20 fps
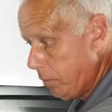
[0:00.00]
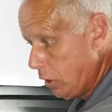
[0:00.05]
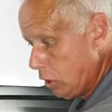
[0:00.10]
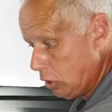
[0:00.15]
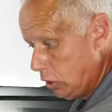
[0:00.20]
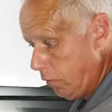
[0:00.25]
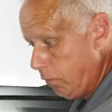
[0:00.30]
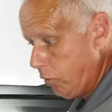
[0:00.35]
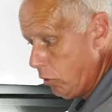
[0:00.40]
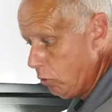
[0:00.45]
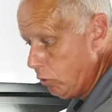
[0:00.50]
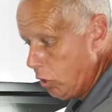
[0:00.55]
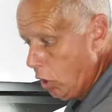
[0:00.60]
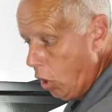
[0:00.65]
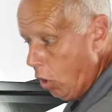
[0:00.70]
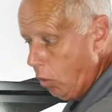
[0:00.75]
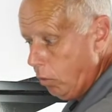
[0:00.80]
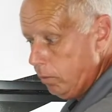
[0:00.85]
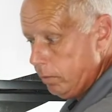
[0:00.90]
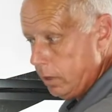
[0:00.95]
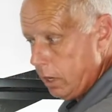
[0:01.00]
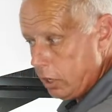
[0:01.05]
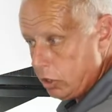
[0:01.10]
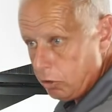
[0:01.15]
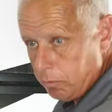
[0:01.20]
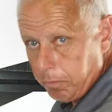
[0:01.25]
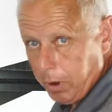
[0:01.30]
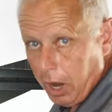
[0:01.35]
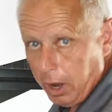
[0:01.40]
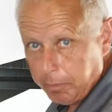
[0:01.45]
because if you don't and
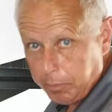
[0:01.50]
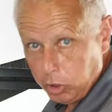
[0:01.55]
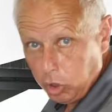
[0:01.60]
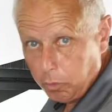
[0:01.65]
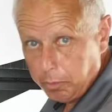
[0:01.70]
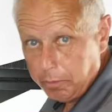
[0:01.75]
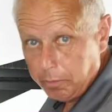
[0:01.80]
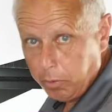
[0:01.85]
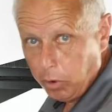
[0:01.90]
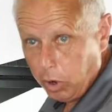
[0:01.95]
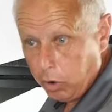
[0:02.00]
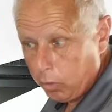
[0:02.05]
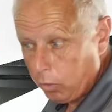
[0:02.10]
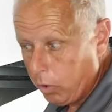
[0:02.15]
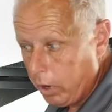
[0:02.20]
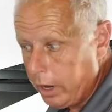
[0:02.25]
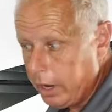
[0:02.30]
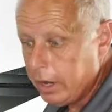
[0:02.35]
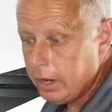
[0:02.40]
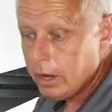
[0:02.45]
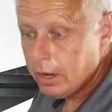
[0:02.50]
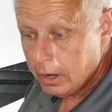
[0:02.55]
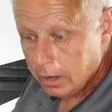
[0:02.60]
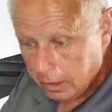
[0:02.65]
you pop it open part way,